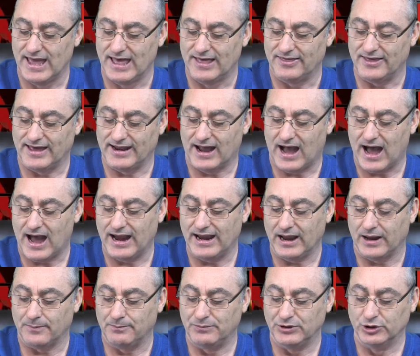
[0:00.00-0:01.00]
That I
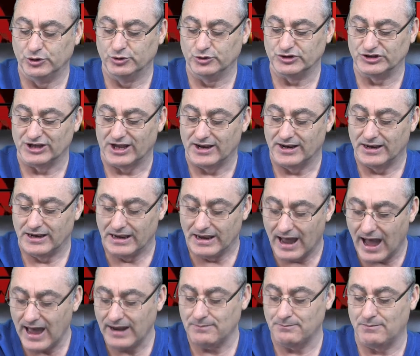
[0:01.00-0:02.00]
abuse
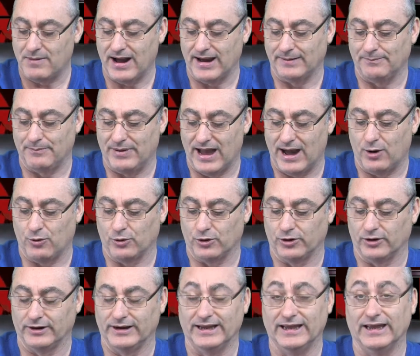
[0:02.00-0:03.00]
not my
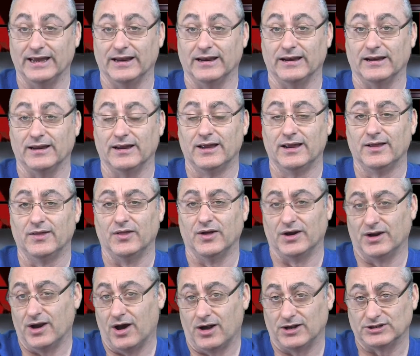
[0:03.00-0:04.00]
power in the
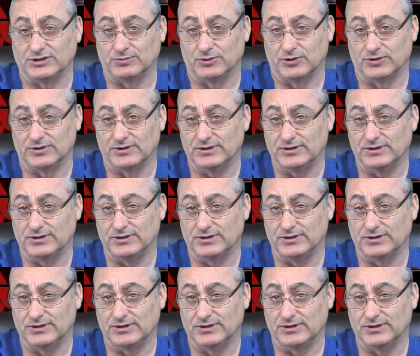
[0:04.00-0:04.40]
gospel.